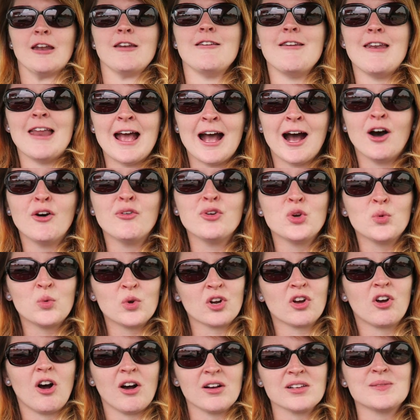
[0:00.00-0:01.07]
Now you
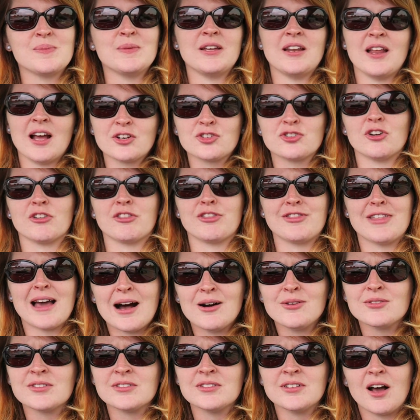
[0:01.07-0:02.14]
wanna cost me an extra
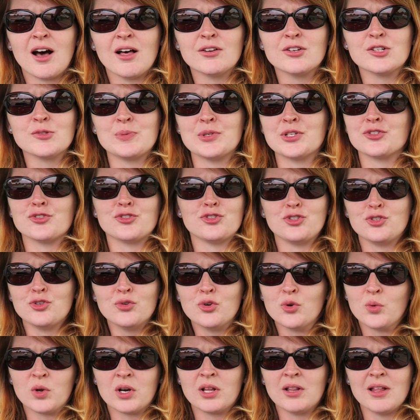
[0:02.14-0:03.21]
$1,000 because you
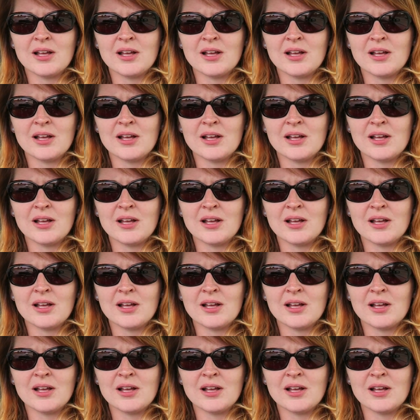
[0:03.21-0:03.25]
don't wanna